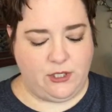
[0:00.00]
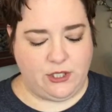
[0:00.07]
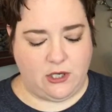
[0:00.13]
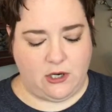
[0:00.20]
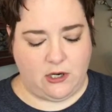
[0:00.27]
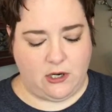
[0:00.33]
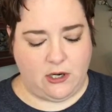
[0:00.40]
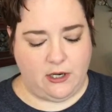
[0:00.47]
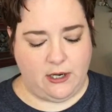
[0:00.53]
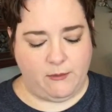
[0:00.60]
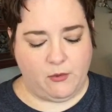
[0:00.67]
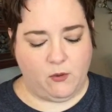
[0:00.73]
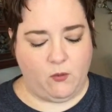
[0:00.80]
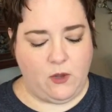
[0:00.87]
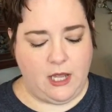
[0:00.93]
are:
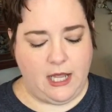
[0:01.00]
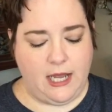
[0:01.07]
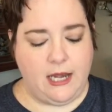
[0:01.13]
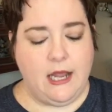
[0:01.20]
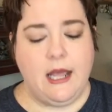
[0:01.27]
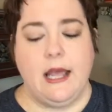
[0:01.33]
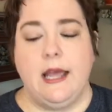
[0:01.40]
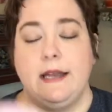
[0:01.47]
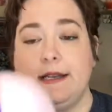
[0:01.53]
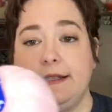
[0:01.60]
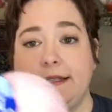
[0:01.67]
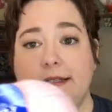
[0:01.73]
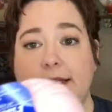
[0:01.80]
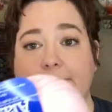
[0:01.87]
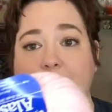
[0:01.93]
number 1, does it
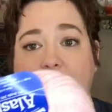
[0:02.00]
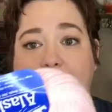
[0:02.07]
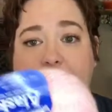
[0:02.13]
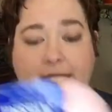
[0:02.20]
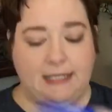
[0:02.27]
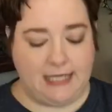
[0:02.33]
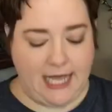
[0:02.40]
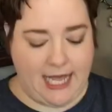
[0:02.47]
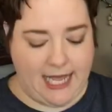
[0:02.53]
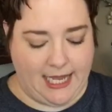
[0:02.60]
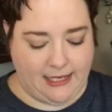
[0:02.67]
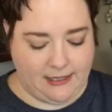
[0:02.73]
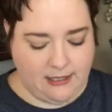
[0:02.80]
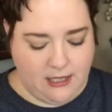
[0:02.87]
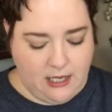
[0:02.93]
seem to be
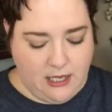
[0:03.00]
intact?